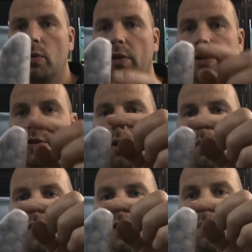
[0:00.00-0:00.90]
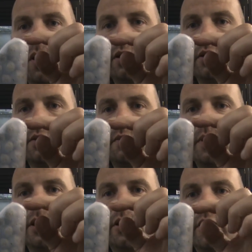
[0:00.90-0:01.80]
with the top of this bottle
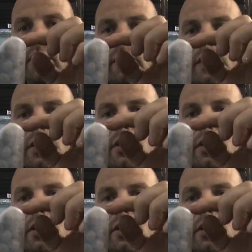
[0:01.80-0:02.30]
being curved